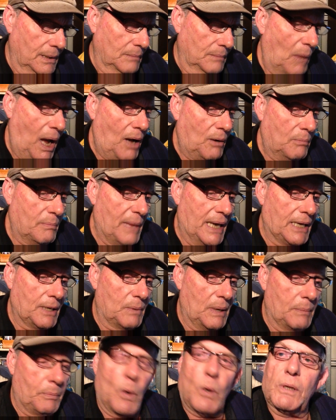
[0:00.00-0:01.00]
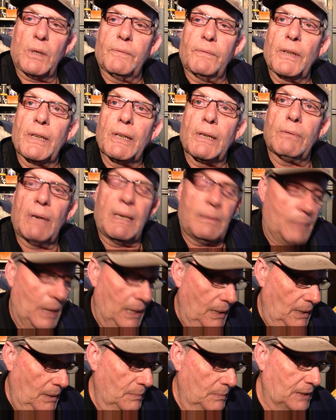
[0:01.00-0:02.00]
mild-mannered reporter for the great
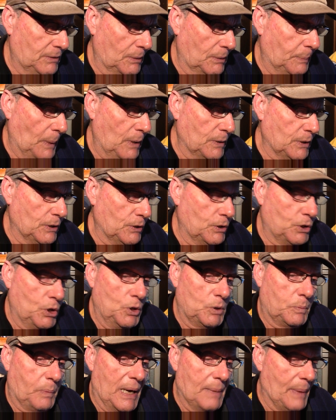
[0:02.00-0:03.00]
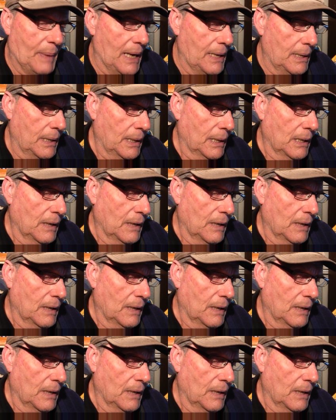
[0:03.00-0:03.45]
metropolitan newspaper,